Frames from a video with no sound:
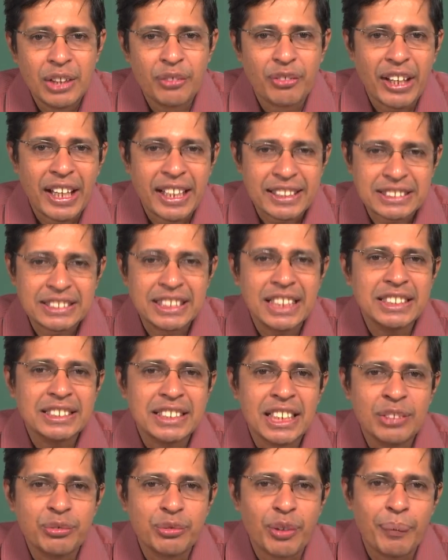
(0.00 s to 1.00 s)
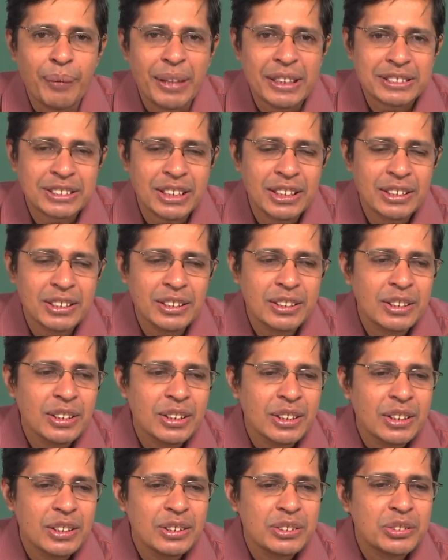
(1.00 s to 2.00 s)
If I exchange the information
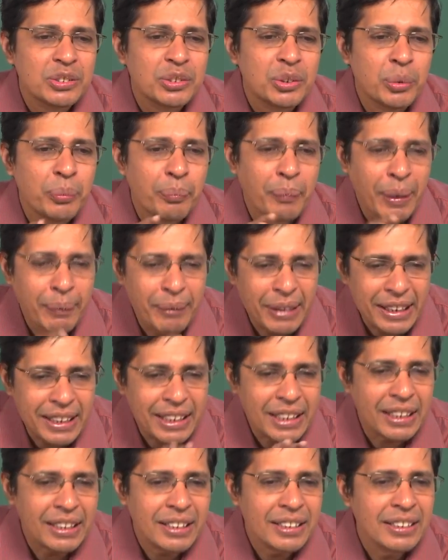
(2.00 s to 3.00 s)
through memory,